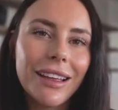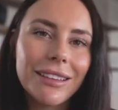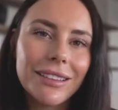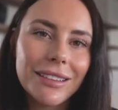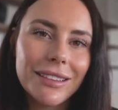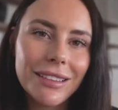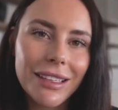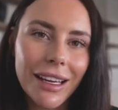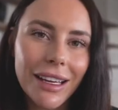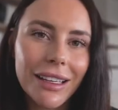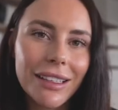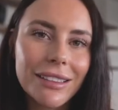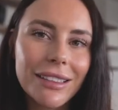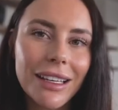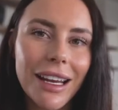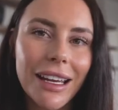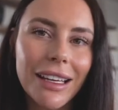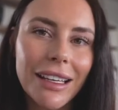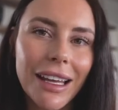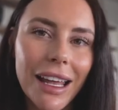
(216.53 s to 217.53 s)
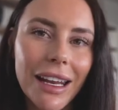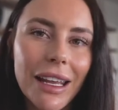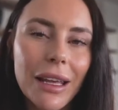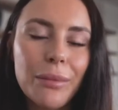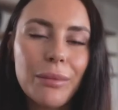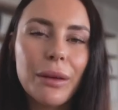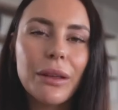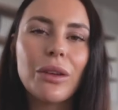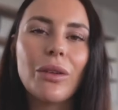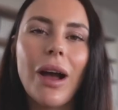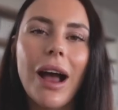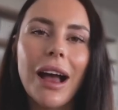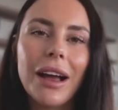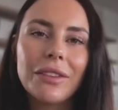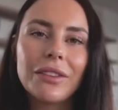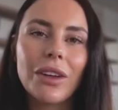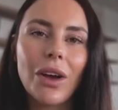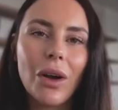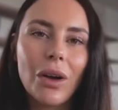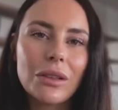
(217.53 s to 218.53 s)
It stinks and I get it. But you
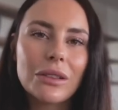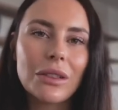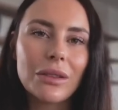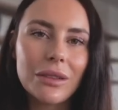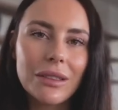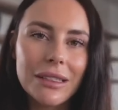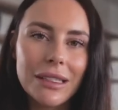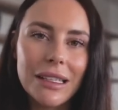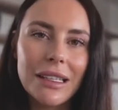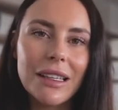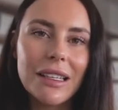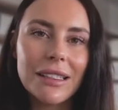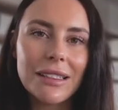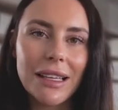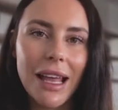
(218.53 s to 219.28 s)
have to also see the